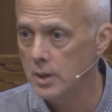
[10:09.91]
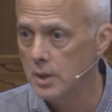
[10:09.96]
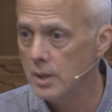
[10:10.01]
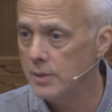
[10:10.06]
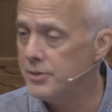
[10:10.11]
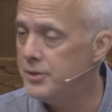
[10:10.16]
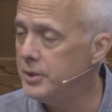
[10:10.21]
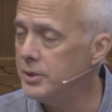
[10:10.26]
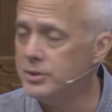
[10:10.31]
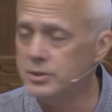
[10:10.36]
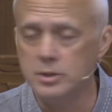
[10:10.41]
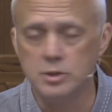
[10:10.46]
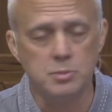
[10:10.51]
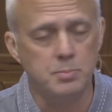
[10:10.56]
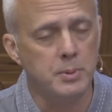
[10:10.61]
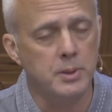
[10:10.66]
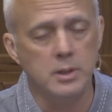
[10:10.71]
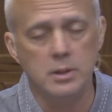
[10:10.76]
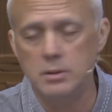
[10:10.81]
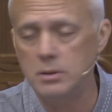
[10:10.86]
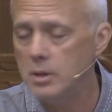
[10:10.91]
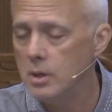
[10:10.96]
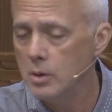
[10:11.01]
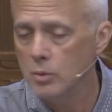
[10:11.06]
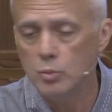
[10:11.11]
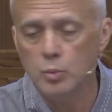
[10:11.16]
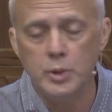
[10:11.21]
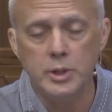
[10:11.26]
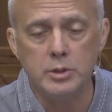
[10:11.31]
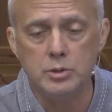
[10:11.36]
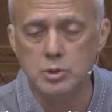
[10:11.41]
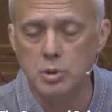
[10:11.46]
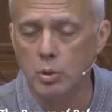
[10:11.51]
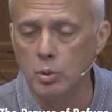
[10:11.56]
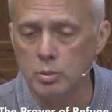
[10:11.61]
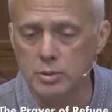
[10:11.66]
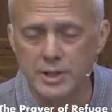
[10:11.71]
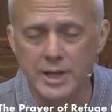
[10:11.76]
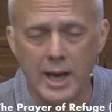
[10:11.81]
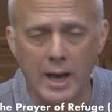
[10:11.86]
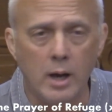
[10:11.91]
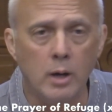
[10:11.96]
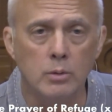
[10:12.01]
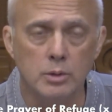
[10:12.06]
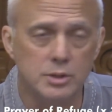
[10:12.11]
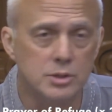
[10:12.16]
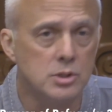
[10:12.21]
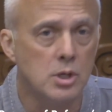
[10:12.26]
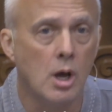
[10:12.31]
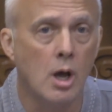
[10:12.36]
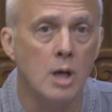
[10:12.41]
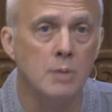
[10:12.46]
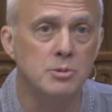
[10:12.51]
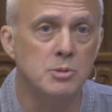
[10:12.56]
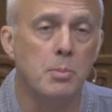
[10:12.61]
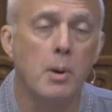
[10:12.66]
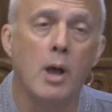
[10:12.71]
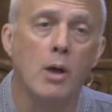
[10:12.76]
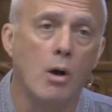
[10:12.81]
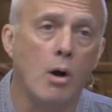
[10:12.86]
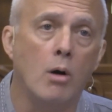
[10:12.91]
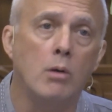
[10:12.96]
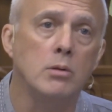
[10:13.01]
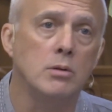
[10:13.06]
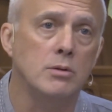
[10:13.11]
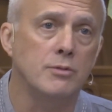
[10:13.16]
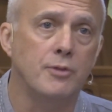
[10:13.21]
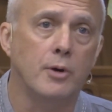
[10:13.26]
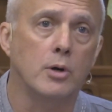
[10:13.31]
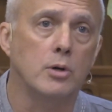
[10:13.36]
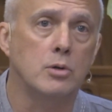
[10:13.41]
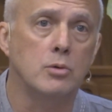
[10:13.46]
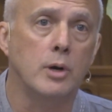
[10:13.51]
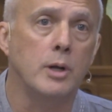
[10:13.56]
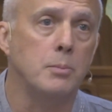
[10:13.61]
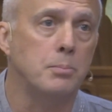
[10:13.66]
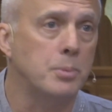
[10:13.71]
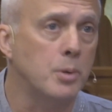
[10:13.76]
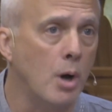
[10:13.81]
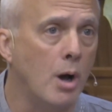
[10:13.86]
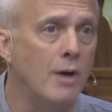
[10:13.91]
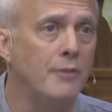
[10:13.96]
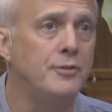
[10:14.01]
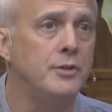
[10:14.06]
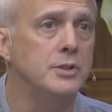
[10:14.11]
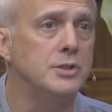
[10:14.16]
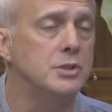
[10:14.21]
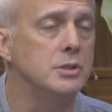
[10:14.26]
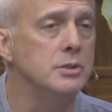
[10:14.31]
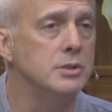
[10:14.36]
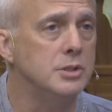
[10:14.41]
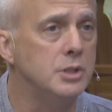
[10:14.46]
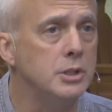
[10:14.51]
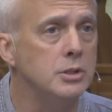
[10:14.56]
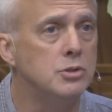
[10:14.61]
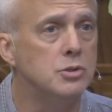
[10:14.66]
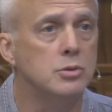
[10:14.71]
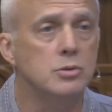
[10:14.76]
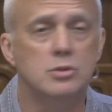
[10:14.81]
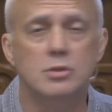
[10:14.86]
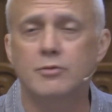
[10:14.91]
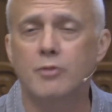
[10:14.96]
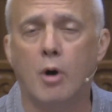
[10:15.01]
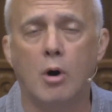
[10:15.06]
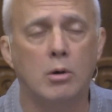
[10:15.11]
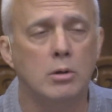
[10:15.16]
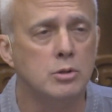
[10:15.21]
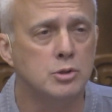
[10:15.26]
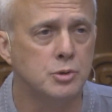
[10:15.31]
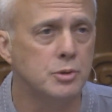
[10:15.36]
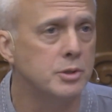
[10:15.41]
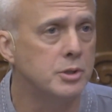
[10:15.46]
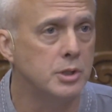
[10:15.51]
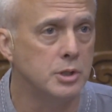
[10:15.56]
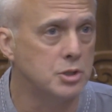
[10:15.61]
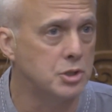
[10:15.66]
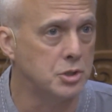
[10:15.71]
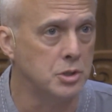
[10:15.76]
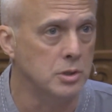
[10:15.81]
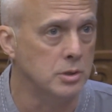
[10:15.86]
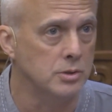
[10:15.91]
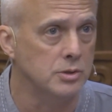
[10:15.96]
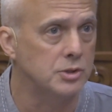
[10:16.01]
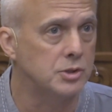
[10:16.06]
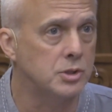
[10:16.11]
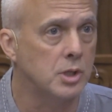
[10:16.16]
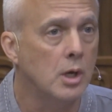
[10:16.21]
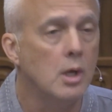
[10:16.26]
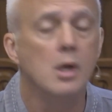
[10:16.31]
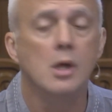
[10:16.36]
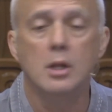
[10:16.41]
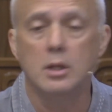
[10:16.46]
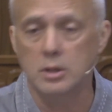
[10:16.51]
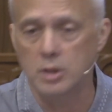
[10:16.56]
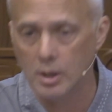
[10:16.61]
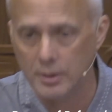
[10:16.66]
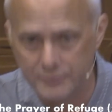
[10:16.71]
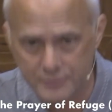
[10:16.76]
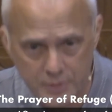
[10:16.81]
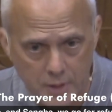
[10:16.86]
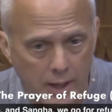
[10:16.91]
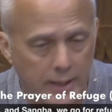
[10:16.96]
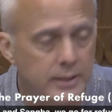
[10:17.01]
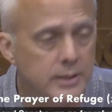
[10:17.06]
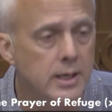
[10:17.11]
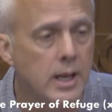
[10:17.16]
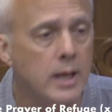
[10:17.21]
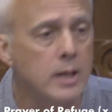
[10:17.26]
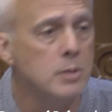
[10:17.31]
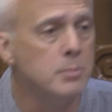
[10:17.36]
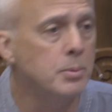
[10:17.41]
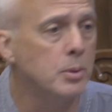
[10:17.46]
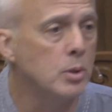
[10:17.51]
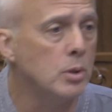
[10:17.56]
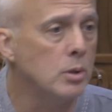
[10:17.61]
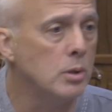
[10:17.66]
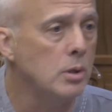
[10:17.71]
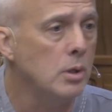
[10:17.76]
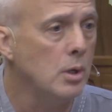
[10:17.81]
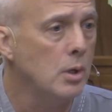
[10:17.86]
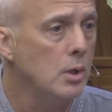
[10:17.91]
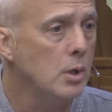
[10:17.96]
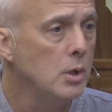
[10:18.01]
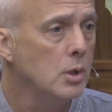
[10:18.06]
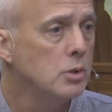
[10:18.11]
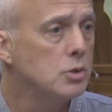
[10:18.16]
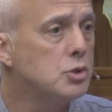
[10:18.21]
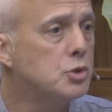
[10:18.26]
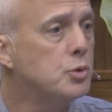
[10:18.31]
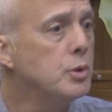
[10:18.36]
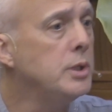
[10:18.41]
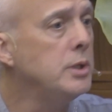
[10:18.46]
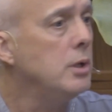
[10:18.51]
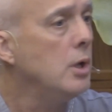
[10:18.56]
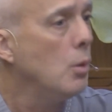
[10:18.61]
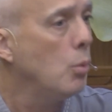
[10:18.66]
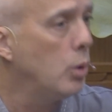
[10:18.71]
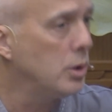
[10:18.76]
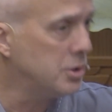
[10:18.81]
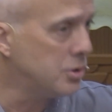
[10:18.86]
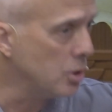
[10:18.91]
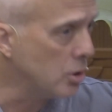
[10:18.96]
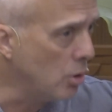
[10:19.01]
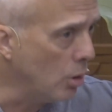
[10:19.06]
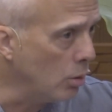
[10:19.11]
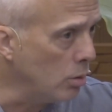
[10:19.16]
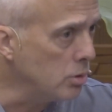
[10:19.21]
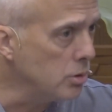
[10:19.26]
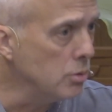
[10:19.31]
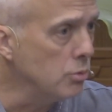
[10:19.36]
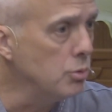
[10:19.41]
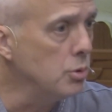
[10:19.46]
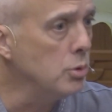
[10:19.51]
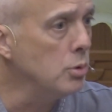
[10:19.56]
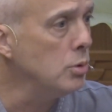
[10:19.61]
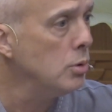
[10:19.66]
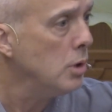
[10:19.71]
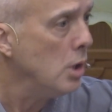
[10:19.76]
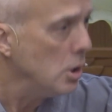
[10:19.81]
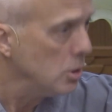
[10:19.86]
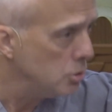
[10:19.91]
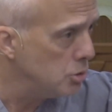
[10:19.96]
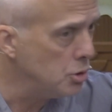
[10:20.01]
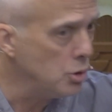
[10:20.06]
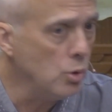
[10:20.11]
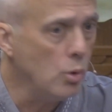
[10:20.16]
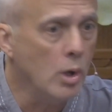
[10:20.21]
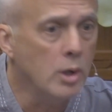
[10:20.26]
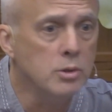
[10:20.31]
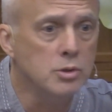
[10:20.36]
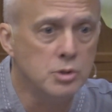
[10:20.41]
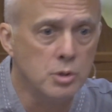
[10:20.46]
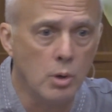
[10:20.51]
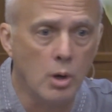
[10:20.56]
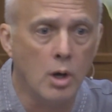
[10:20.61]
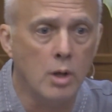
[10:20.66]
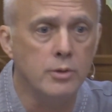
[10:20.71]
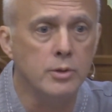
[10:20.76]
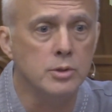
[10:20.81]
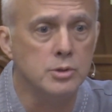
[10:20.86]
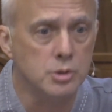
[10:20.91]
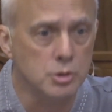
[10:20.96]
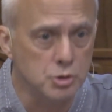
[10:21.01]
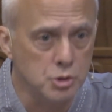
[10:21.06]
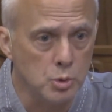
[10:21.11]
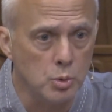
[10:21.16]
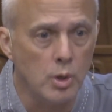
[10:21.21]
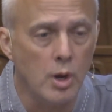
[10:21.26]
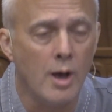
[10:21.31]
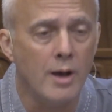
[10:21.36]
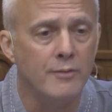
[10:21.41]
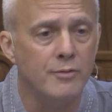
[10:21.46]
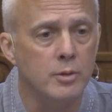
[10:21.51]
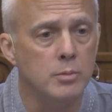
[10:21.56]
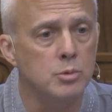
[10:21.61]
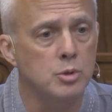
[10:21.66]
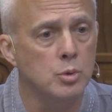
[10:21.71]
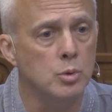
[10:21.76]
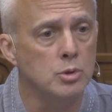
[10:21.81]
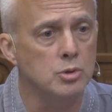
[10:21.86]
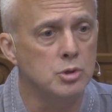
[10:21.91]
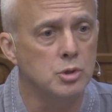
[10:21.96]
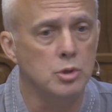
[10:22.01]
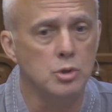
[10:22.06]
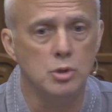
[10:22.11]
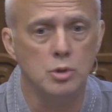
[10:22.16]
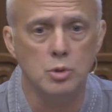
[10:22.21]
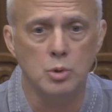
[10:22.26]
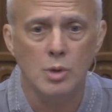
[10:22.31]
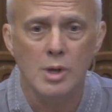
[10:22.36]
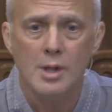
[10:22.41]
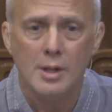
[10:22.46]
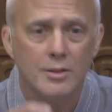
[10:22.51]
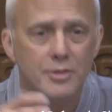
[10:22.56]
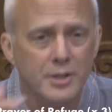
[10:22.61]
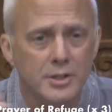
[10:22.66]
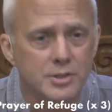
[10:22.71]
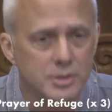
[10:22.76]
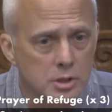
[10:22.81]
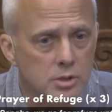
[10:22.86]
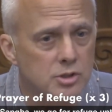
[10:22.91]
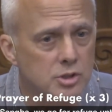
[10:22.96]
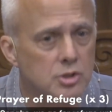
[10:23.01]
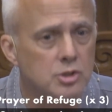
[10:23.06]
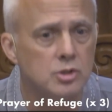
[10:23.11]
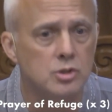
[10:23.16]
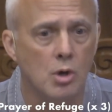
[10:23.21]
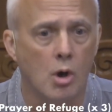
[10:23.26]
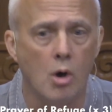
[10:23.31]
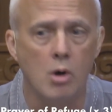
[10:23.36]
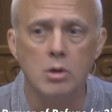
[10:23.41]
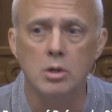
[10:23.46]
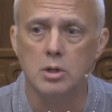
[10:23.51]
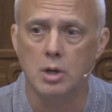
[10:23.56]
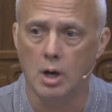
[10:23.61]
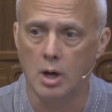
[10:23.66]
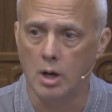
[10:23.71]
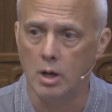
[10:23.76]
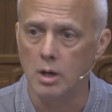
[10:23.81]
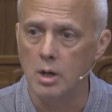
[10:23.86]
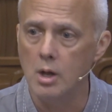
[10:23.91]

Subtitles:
This has been retold countless times by all of our great prophets and teachers of all traditions. Love thy neighbor, what's the golden rule? Do unto others as you would have them do unto you. This is Sangha,